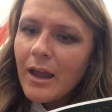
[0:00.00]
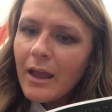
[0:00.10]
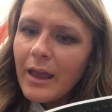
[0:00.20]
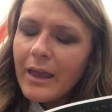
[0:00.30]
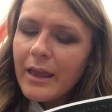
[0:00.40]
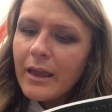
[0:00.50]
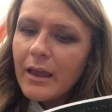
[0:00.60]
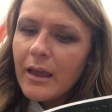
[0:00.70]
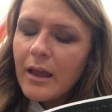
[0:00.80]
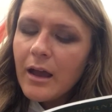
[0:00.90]
Hey,
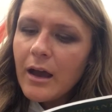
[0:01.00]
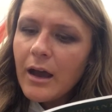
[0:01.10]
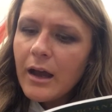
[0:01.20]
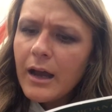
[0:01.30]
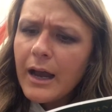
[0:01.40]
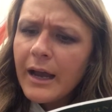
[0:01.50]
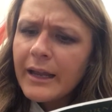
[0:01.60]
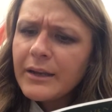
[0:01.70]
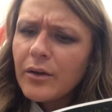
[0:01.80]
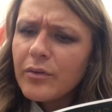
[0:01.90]
I
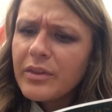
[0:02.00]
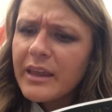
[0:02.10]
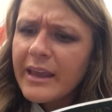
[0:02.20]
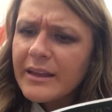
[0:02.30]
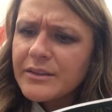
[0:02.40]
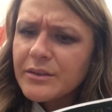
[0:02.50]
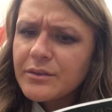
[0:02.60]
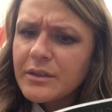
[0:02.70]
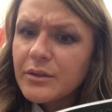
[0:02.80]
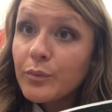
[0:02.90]
know the answer
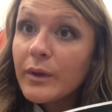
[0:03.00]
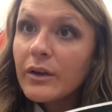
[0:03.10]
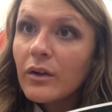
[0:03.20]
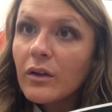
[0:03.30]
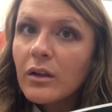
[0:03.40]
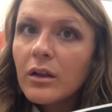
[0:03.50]
to the riddle.